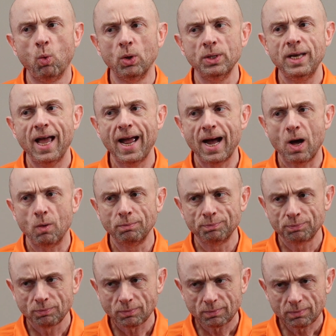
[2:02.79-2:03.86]
Well, now
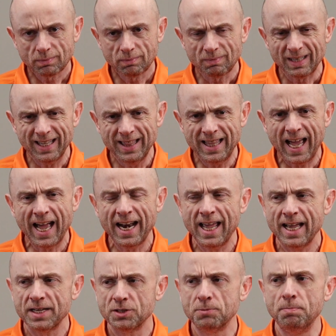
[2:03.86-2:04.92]
that
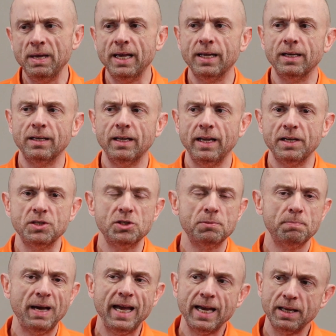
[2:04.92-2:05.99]
has been
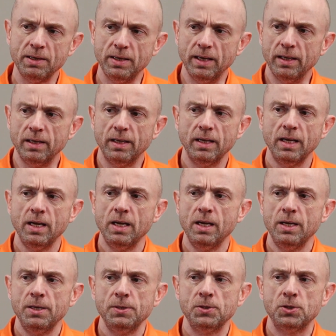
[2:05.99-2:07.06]
expanded
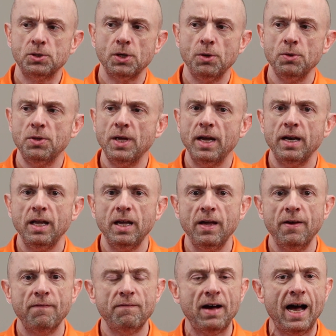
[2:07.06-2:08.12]
so that
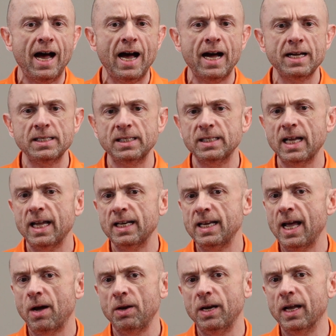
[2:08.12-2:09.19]
if I sat
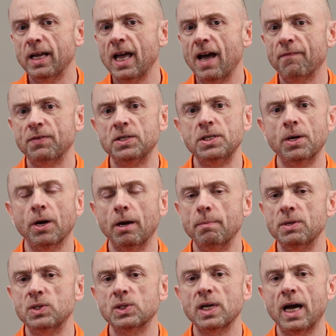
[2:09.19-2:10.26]
down in a cafeteria
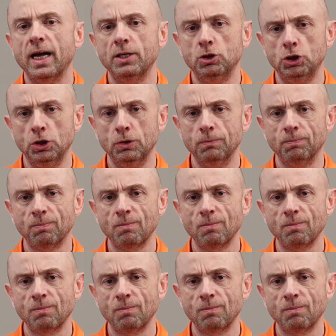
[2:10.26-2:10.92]
beside you